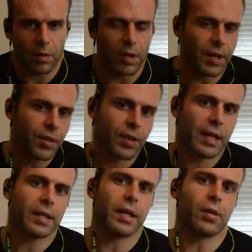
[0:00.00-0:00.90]
Another
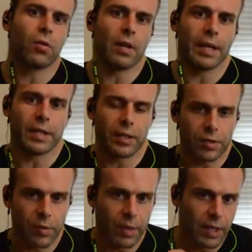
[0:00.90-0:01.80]
thing that I don't like
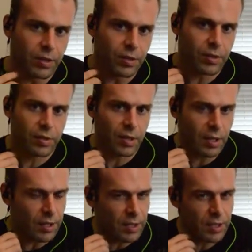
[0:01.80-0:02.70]
is the buttons,
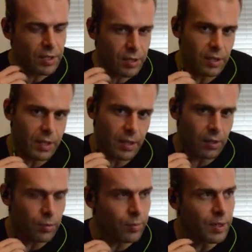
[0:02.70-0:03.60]
and this isn't
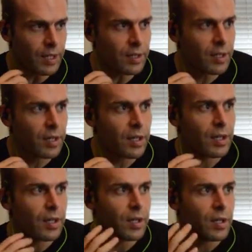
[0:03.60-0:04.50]
terrible, but
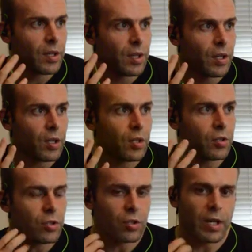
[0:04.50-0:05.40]

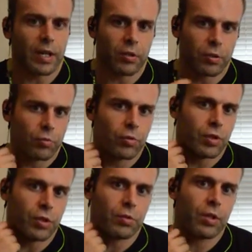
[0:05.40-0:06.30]
so you
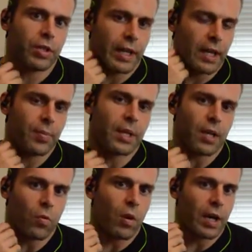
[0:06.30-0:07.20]
run your hand up and down
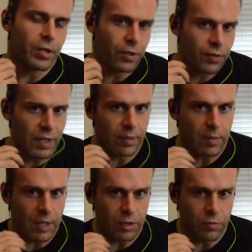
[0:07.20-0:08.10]
the wire until you find the
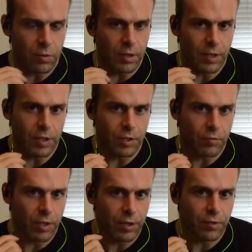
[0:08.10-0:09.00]
module, and then you're
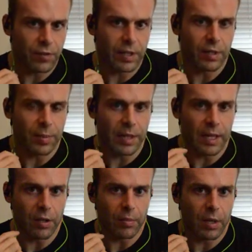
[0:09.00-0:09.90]
running your finger up and
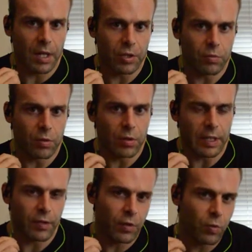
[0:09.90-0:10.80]
down the module.
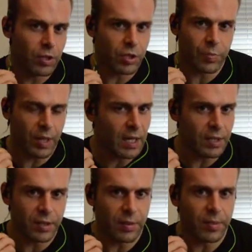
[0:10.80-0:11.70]
Like if you want to just
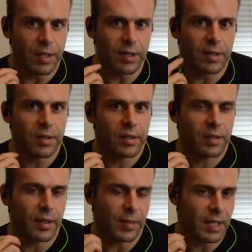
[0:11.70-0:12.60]
pause something,
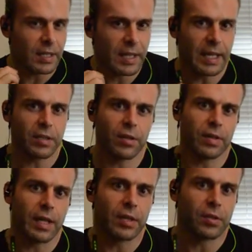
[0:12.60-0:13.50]
it takes,
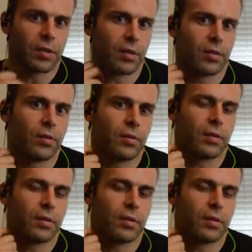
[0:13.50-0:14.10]
okay, so